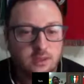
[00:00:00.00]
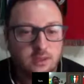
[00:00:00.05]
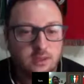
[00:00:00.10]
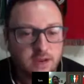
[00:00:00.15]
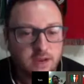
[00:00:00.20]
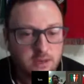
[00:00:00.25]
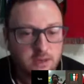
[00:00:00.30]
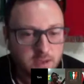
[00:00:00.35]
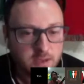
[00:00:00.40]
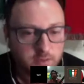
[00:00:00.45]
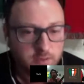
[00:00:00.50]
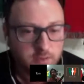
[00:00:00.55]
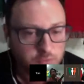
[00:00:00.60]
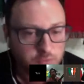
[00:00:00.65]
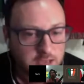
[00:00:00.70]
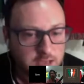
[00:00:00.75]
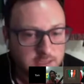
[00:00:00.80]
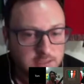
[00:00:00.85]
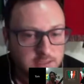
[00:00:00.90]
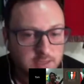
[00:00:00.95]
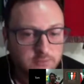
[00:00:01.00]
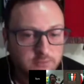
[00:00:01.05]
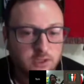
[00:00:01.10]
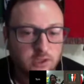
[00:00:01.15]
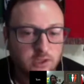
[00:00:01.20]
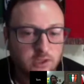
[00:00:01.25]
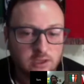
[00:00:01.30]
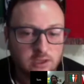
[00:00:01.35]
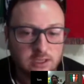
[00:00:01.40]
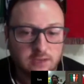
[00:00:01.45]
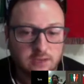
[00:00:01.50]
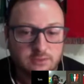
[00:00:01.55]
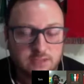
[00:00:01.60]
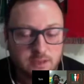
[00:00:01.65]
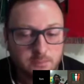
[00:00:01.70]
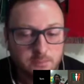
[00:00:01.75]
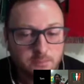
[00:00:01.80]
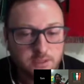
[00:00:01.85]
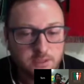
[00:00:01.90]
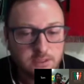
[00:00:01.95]
of rest after the CONCACAF
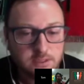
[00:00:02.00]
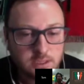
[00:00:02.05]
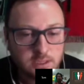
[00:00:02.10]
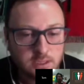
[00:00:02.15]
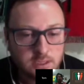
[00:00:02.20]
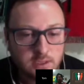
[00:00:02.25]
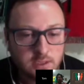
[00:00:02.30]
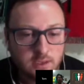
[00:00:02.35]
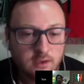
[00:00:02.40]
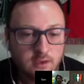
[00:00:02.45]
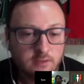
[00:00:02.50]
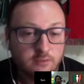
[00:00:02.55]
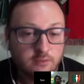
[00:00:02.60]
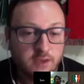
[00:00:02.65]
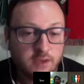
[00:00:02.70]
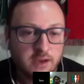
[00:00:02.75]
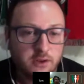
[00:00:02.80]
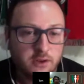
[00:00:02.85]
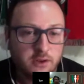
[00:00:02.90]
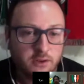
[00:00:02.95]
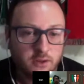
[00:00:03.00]
Champions League final.